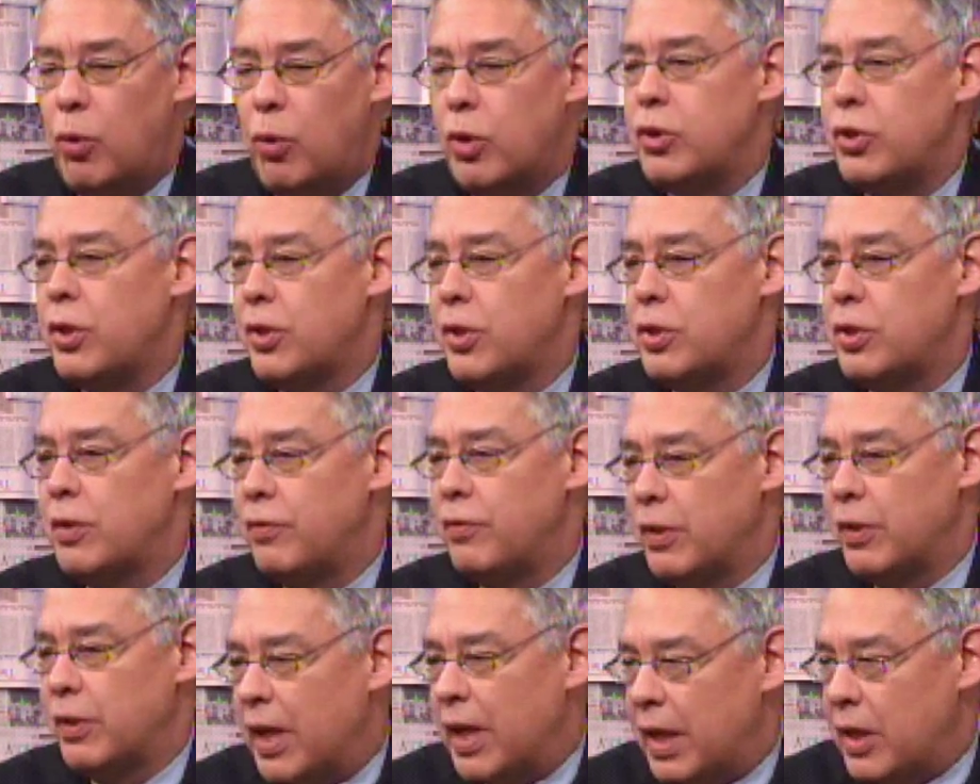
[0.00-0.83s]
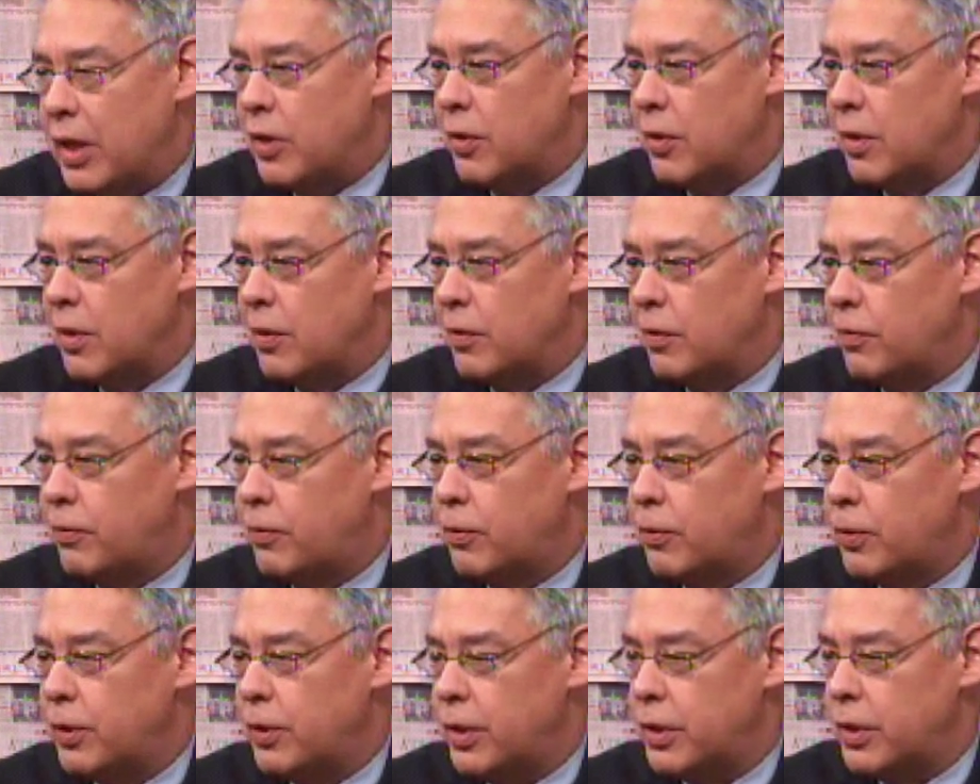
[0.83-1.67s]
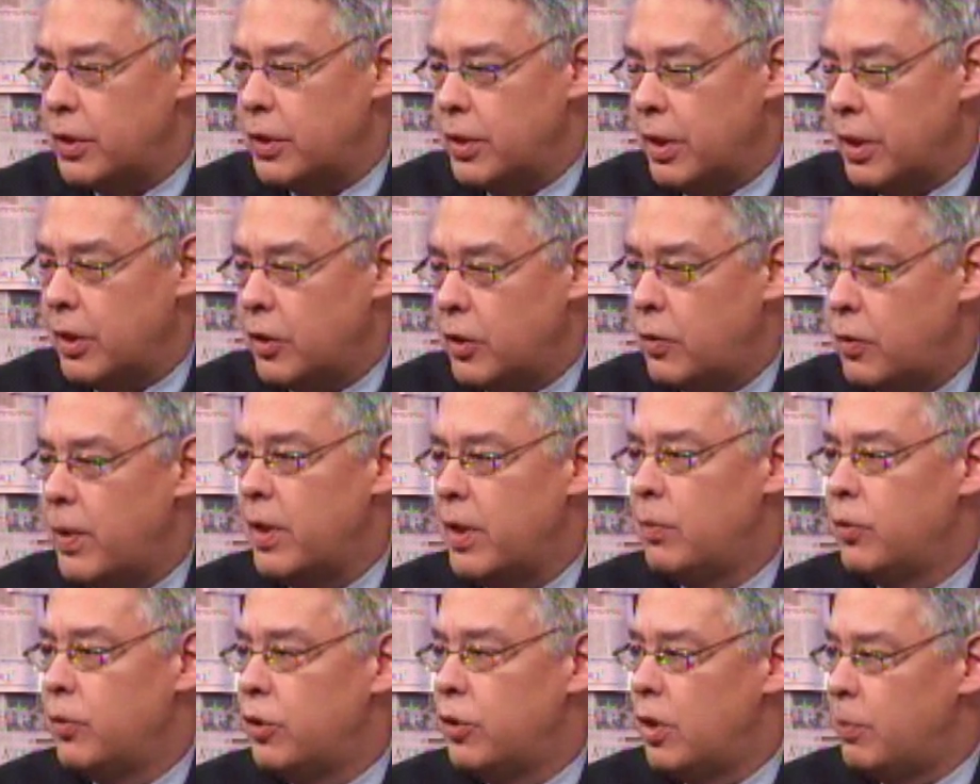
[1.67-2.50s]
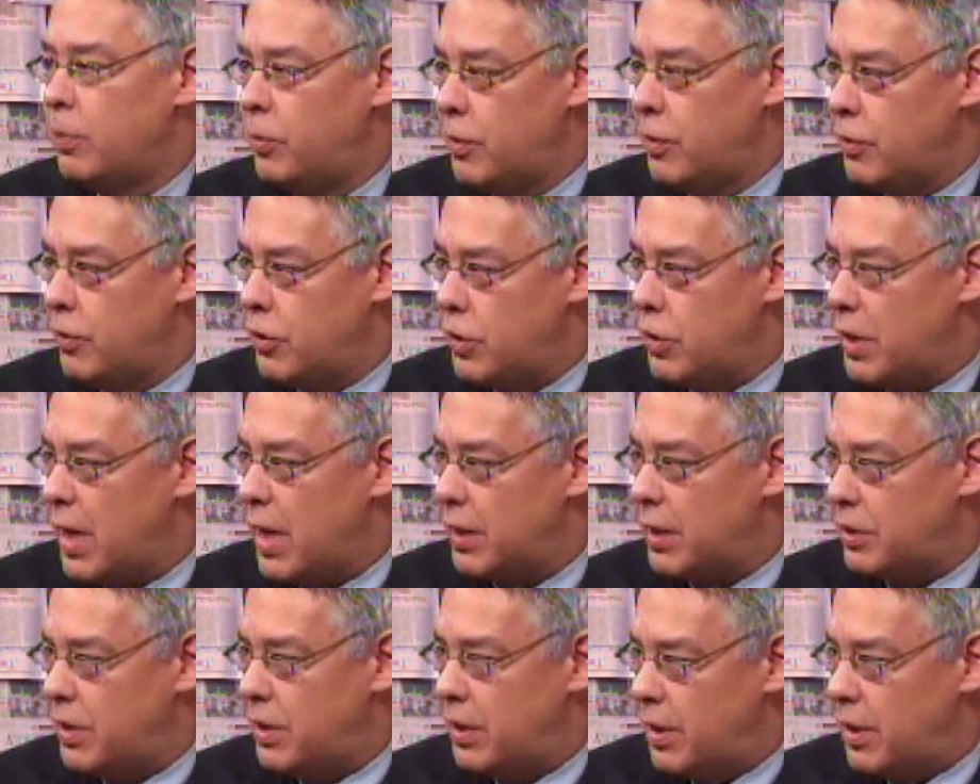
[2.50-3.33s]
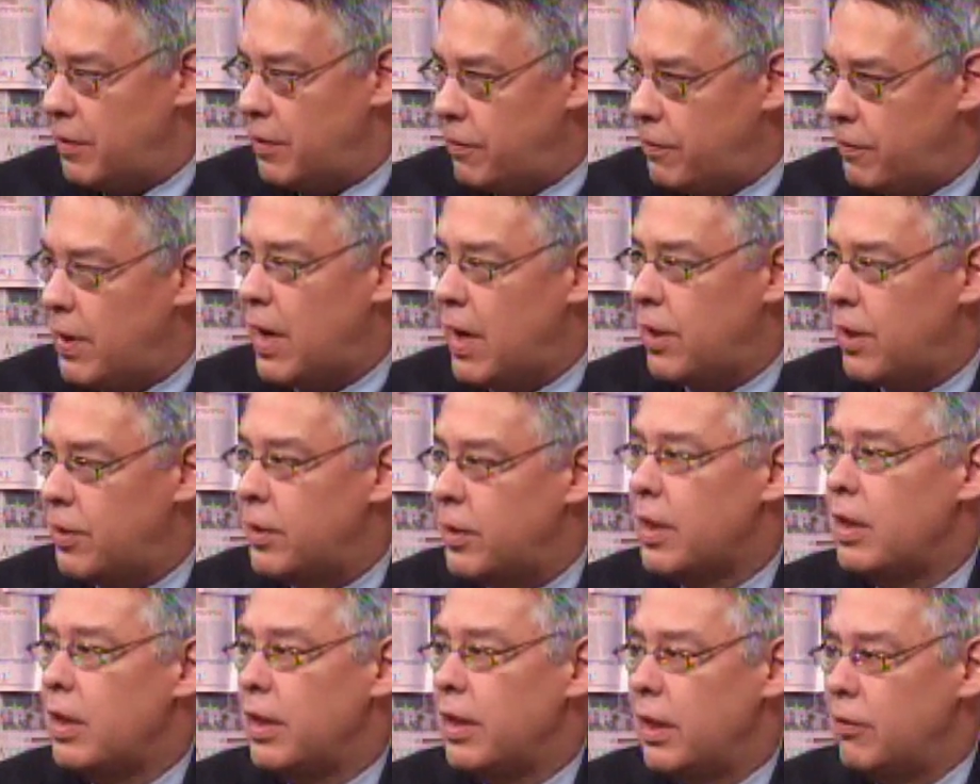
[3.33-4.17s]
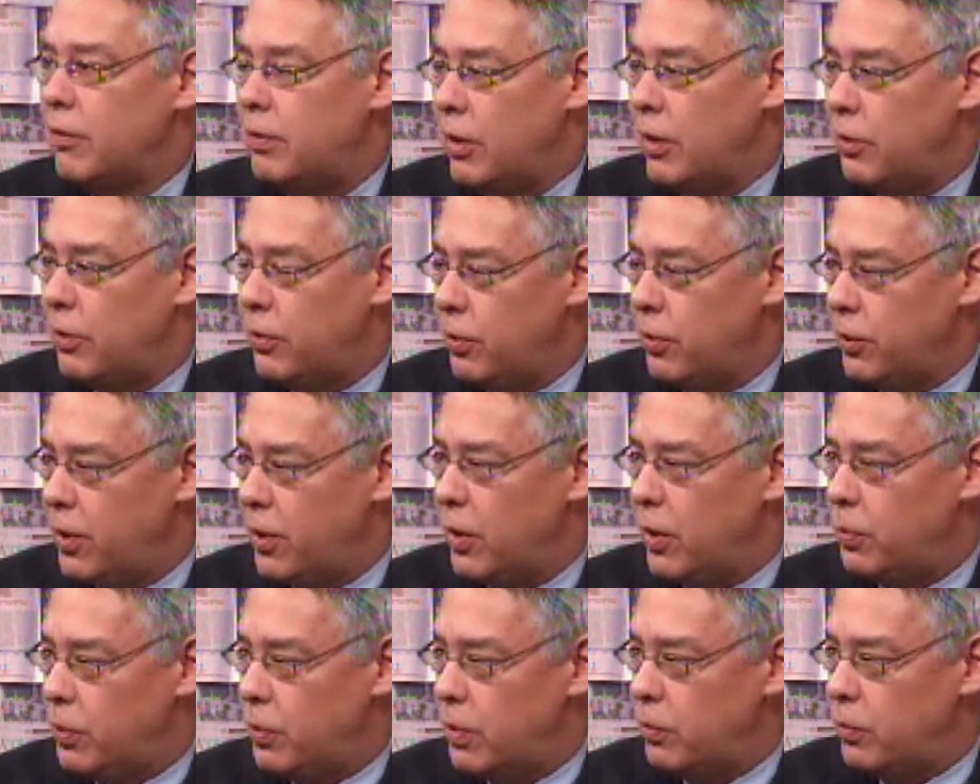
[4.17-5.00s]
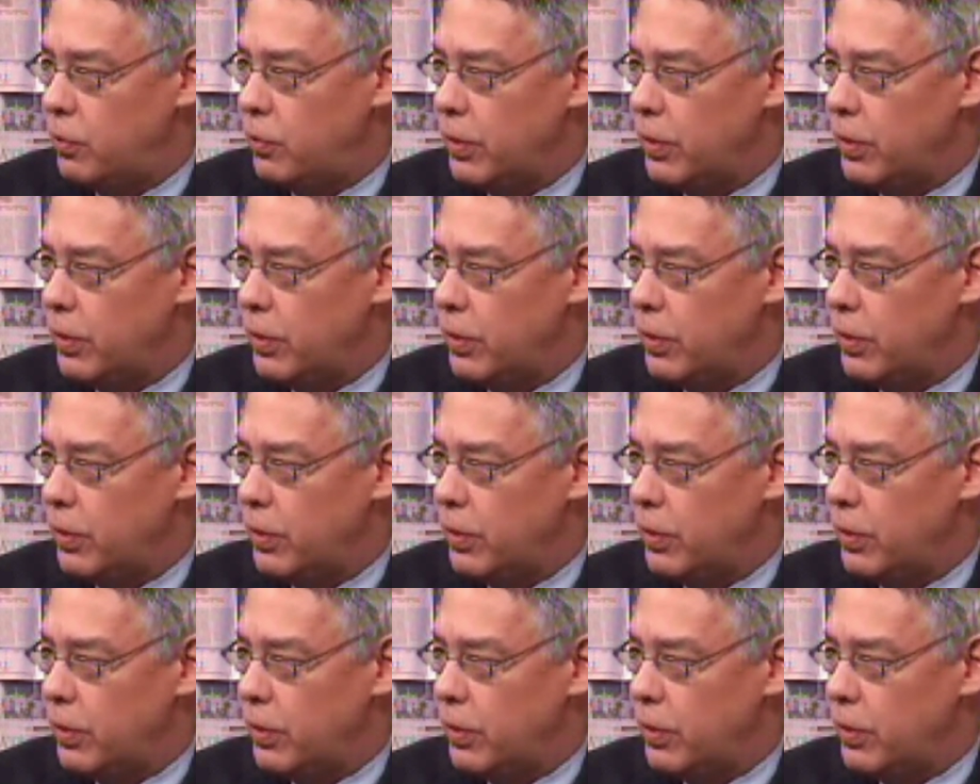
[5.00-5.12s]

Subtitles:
more justification for this incredible number of shots that they fired if they thought they